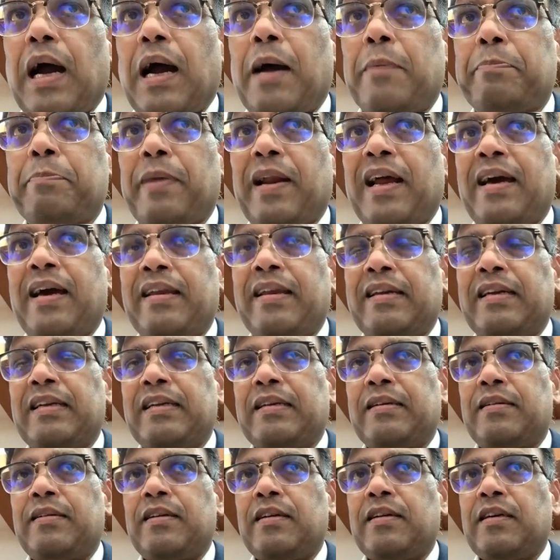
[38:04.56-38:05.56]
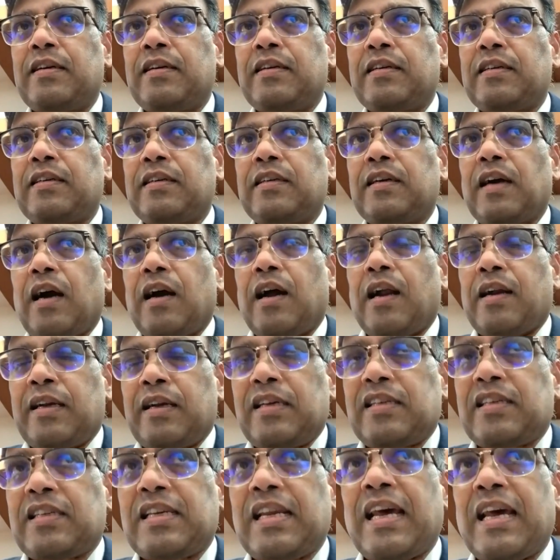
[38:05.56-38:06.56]
a priori
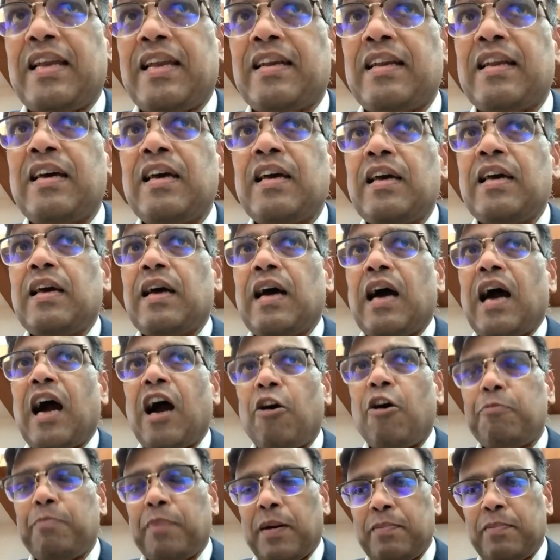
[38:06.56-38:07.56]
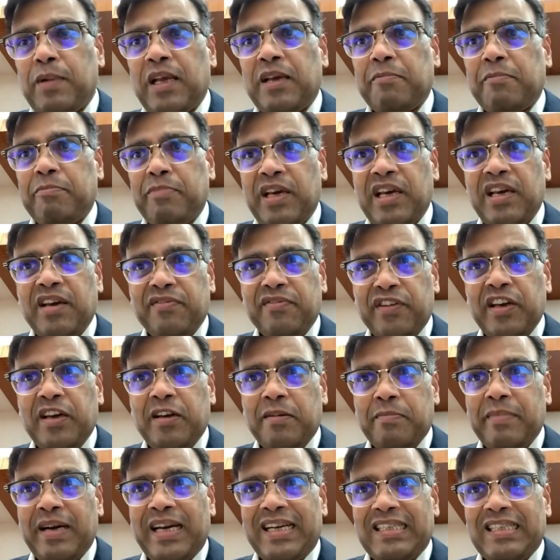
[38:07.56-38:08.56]
understand how public behavior
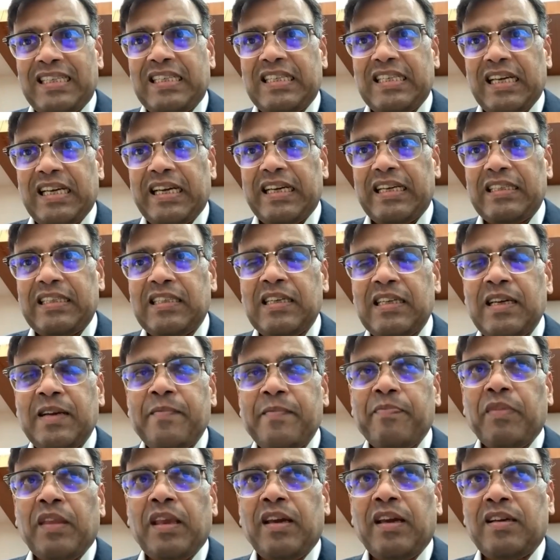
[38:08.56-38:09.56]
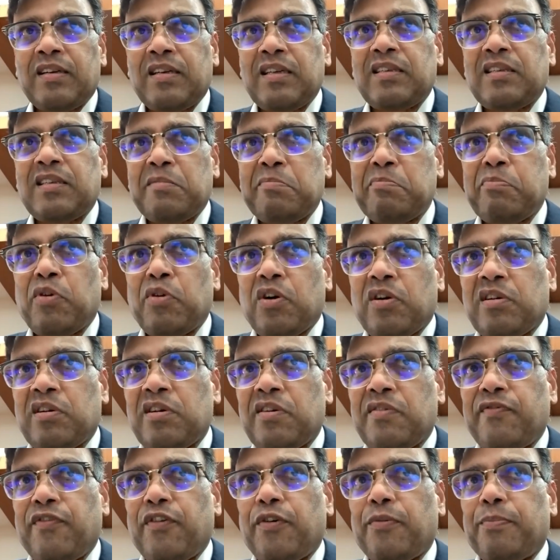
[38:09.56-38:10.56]
might change, it is
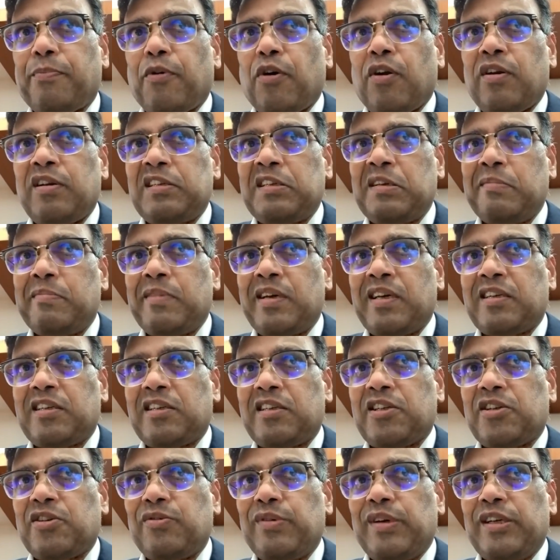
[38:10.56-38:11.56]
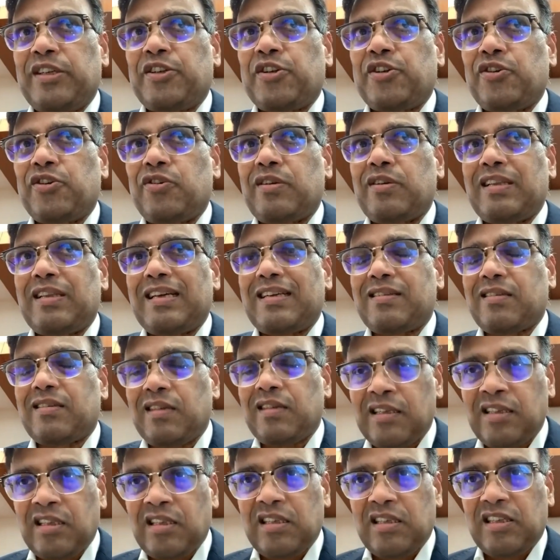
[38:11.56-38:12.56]
important for policymakers to ensure that
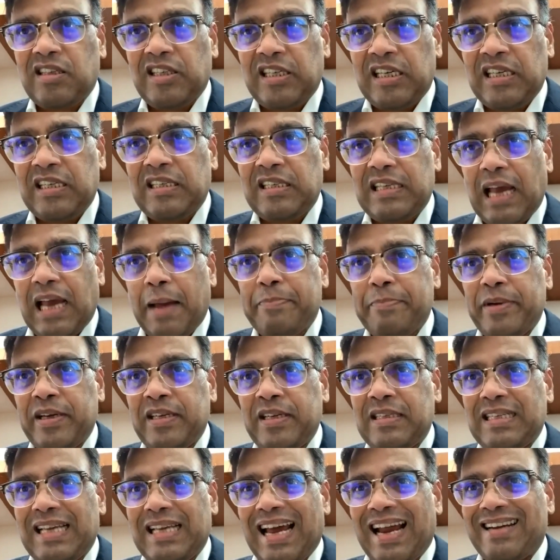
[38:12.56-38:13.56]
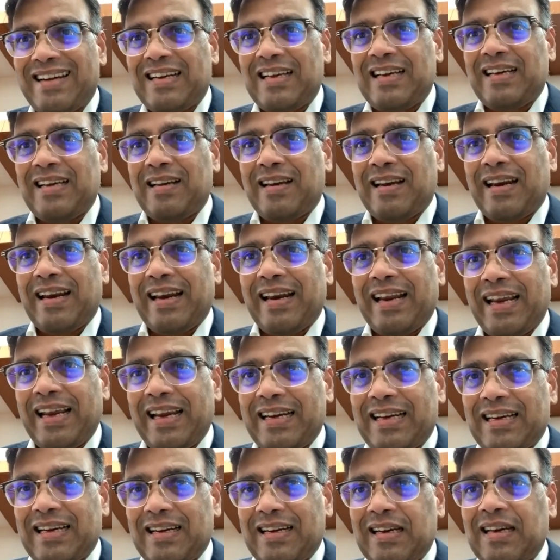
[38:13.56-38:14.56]
such change happens at a
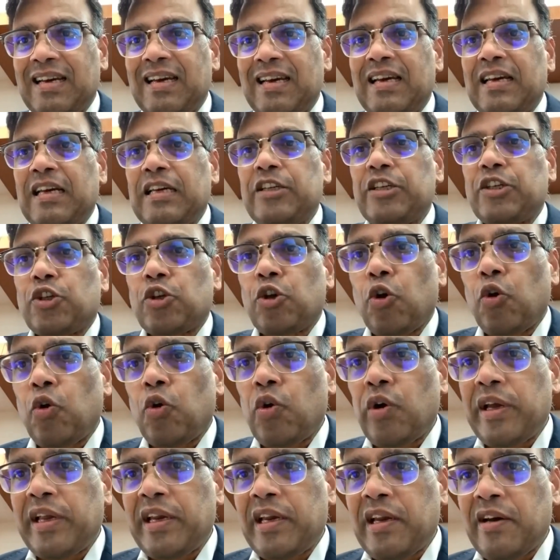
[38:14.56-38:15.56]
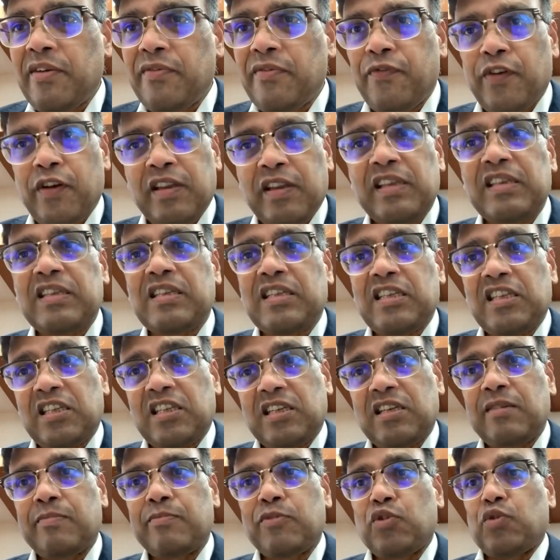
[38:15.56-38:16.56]
rate slow enough for the
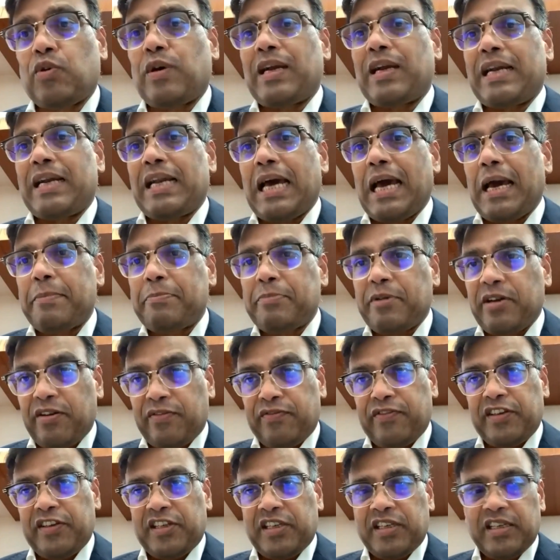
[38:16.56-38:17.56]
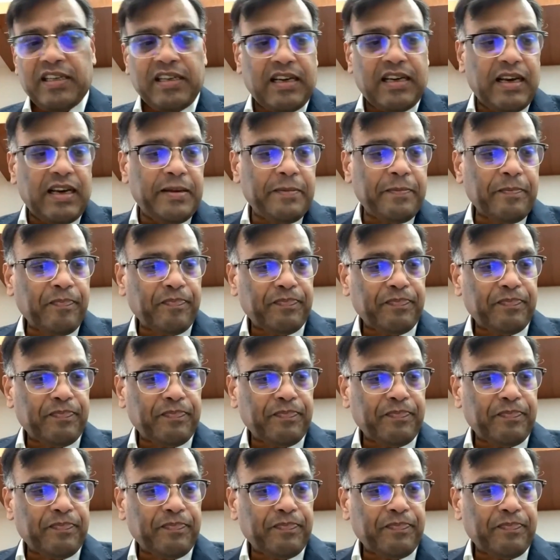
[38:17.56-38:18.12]
system to adapt efficiently.